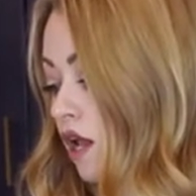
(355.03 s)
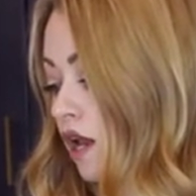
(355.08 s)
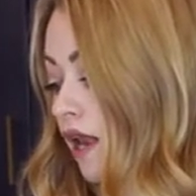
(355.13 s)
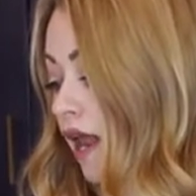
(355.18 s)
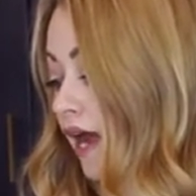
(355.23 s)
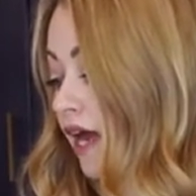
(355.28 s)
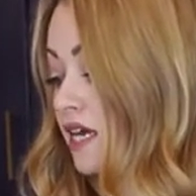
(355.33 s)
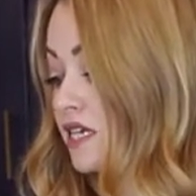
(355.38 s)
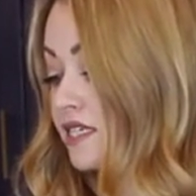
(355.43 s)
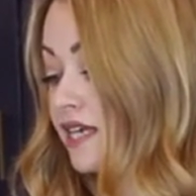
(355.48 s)

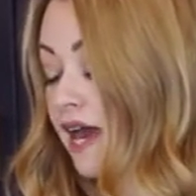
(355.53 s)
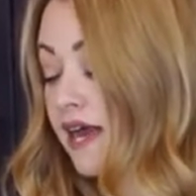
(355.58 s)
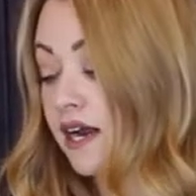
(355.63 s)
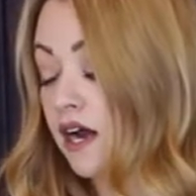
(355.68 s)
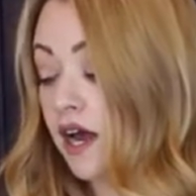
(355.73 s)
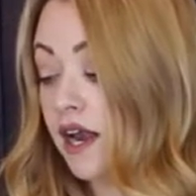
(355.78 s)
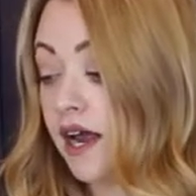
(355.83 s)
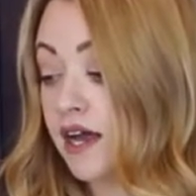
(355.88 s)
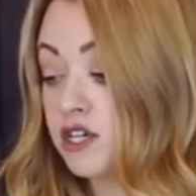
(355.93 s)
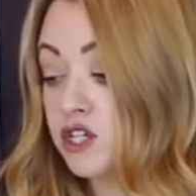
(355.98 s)
Like I said,
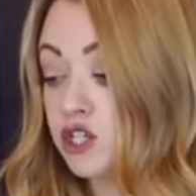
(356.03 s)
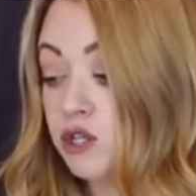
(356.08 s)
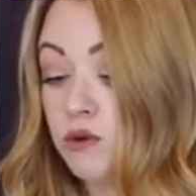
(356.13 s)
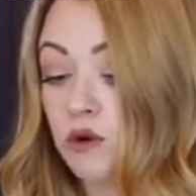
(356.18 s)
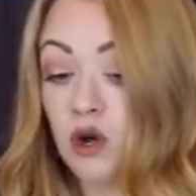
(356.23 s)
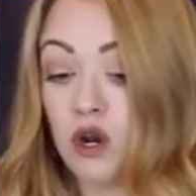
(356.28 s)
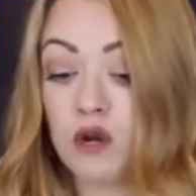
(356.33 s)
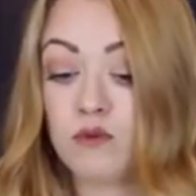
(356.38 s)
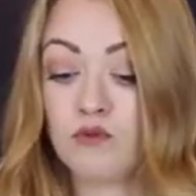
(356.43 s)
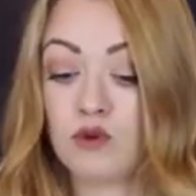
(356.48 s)
I like to do it
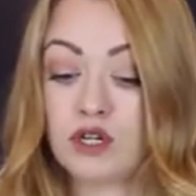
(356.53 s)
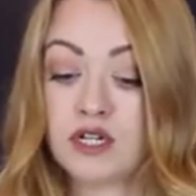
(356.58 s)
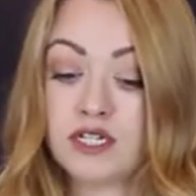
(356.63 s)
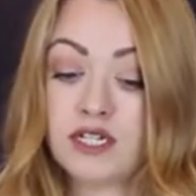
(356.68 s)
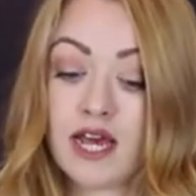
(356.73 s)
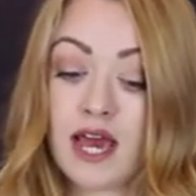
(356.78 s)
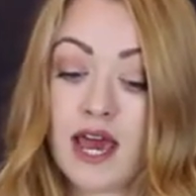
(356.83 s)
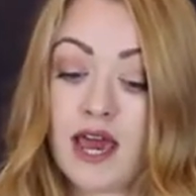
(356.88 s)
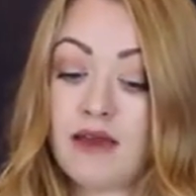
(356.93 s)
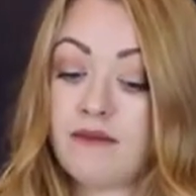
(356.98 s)
all in one
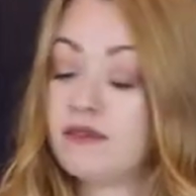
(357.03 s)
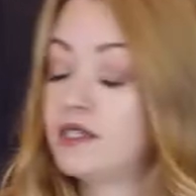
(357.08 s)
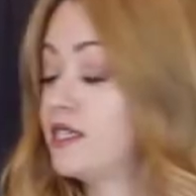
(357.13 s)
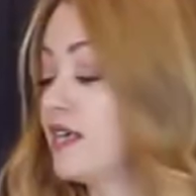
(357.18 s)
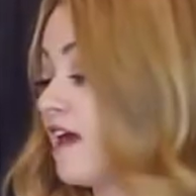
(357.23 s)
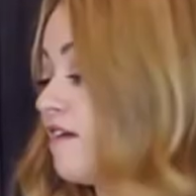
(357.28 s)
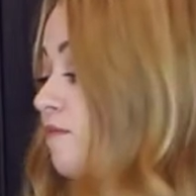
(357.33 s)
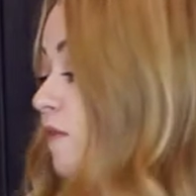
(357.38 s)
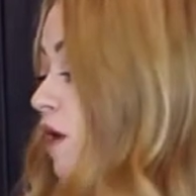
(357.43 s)
day, save